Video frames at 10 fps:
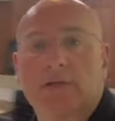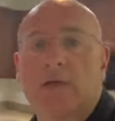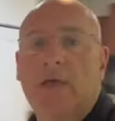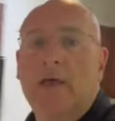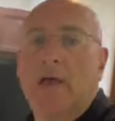
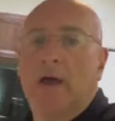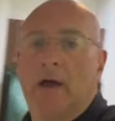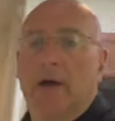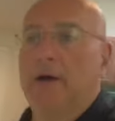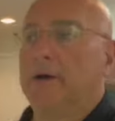
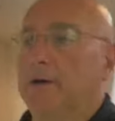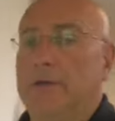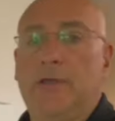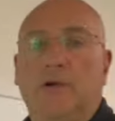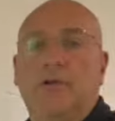
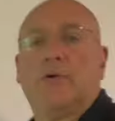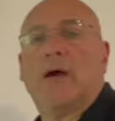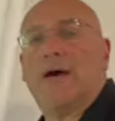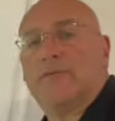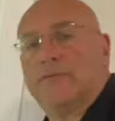Here you
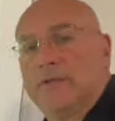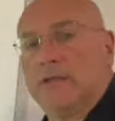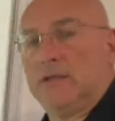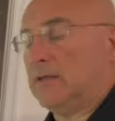have the